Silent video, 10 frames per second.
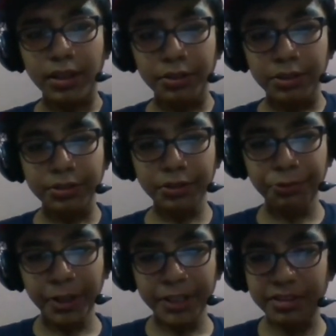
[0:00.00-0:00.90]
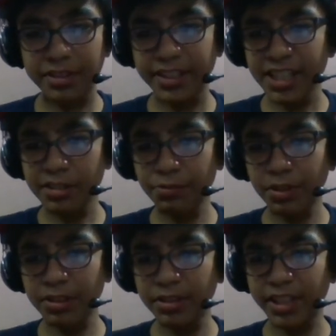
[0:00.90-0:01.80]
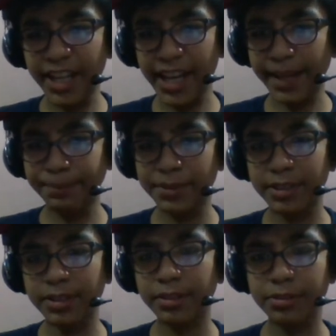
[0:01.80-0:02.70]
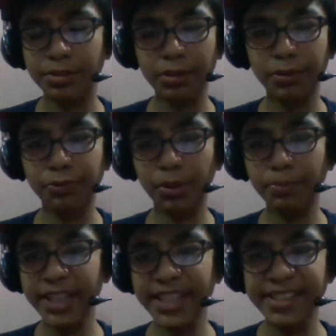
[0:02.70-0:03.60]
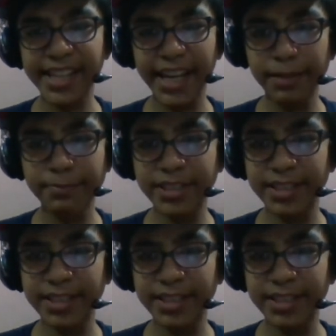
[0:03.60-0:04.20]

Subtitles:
So friends, these were the games. So from these games,